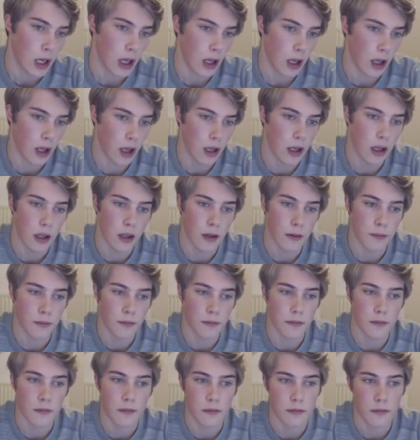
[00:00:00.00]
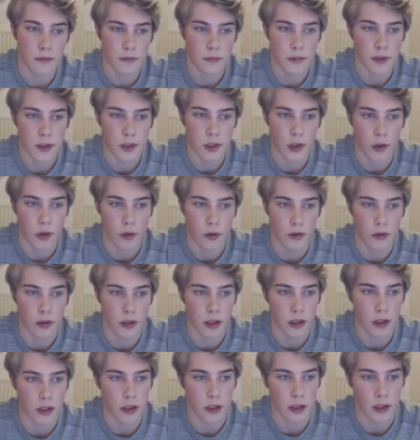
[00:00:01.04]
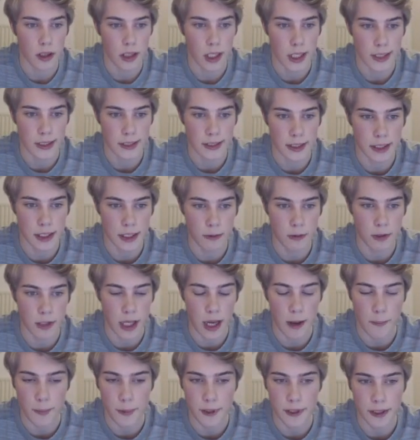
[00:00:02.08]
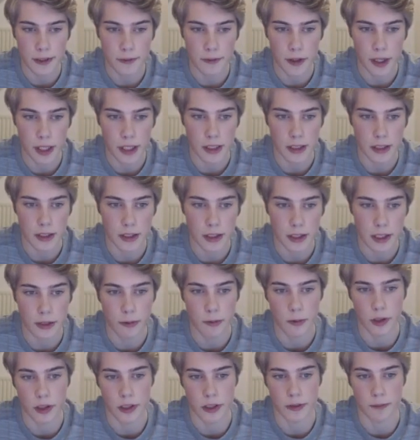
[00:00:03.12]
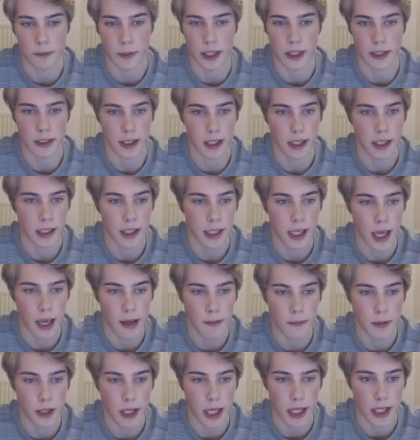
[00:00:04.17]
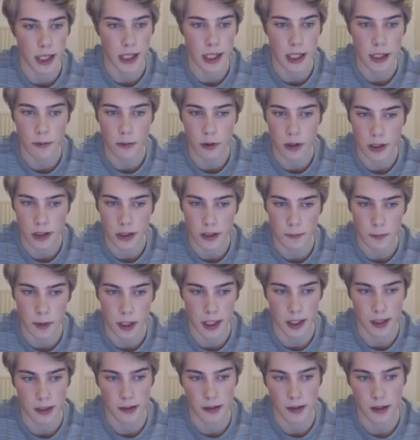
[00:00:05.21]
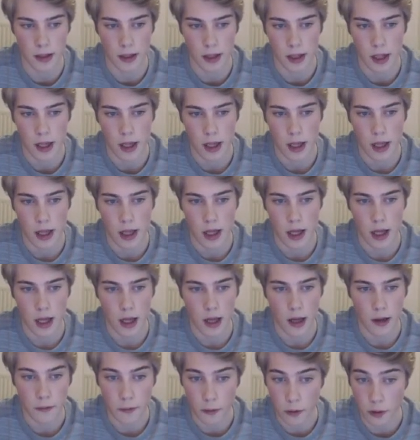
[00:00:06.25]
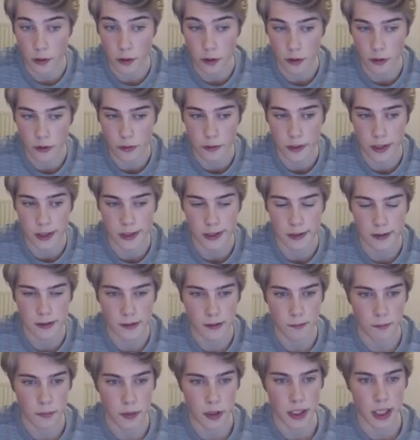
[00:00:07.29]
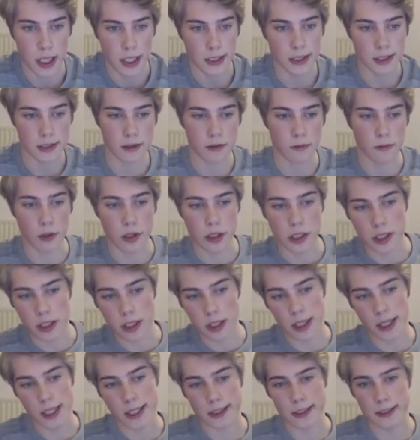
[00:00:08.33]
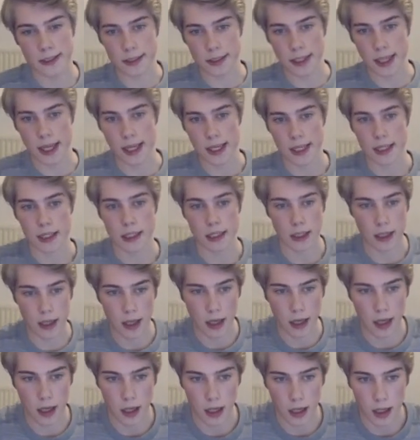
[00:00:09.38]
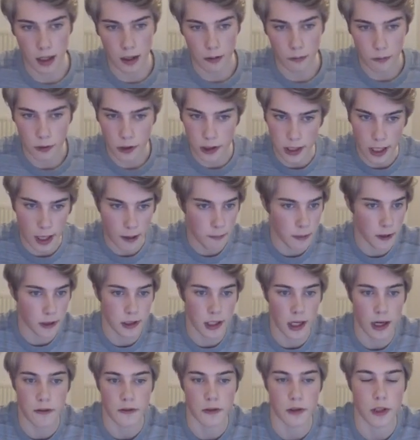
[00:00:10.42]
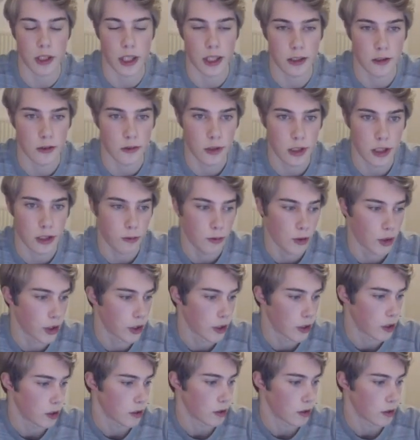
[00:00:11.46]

Um, so let's see what happens if king g1 is played. In the game, king e1 is played uh, for a good reason. But let what do you guys think uh, what happens after king to g1?